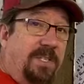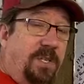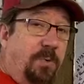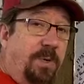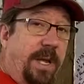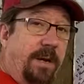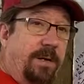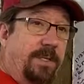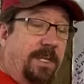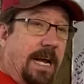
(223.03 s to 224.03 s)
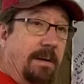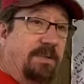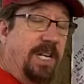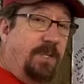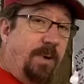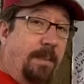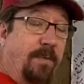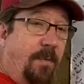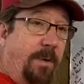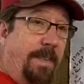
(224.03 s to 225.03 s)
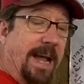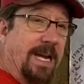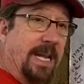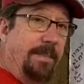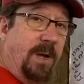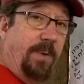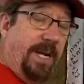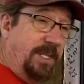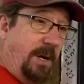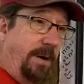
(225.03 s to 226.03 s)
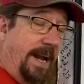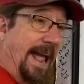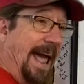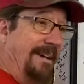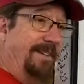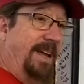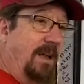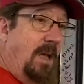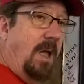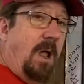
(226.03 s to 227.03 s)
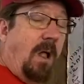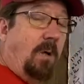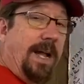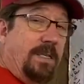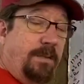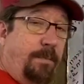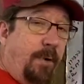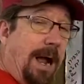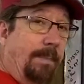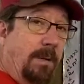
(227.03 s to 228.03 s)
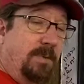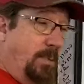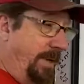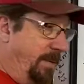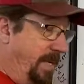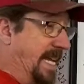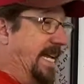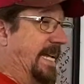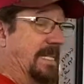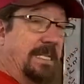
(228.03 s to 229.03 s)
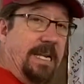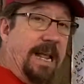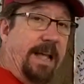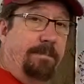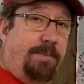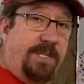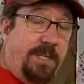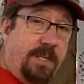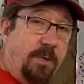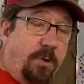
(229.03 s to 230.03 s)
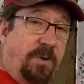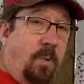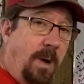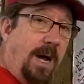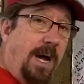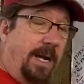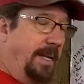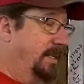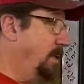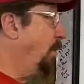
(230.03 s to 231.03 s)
2 years, since right before the pandemic when I started having all kinds of problems with knees and hips and couldn't walk and so